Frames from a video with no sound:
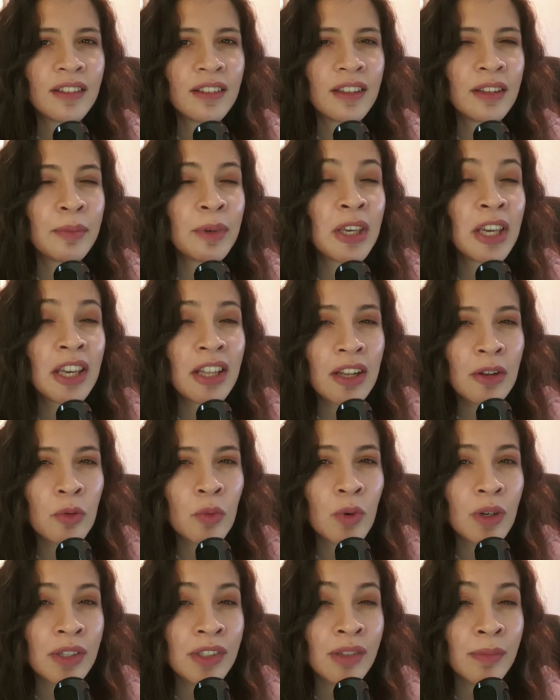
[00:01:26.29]
The
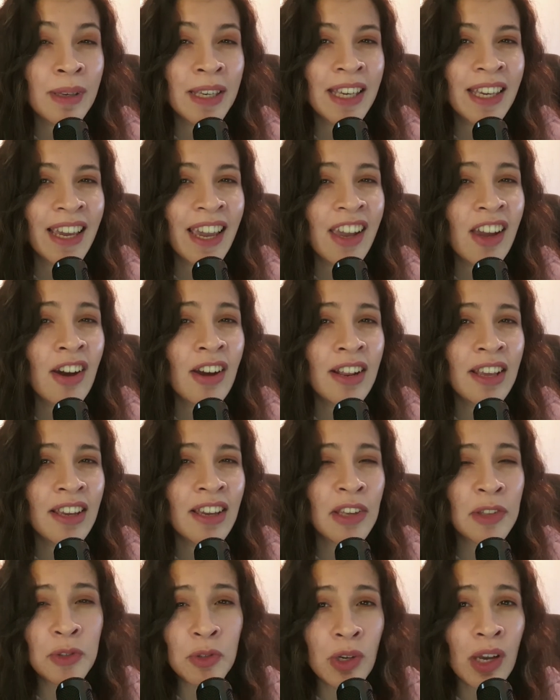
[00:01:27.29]
beginning was a bit
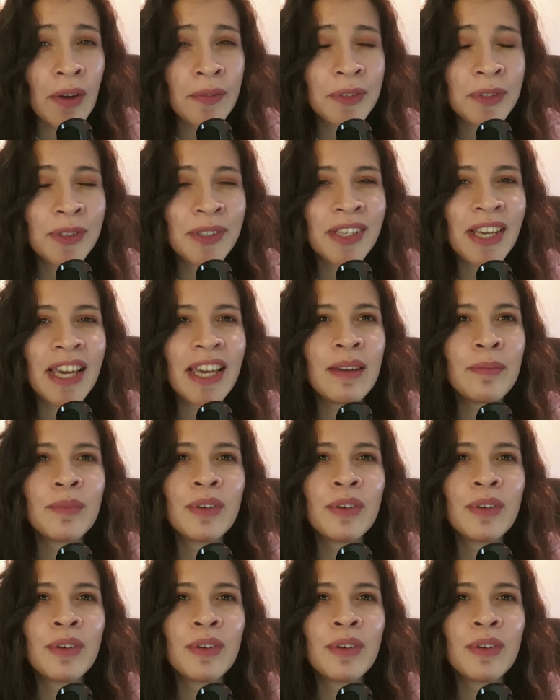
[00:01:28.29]
chaotic, I do have to say,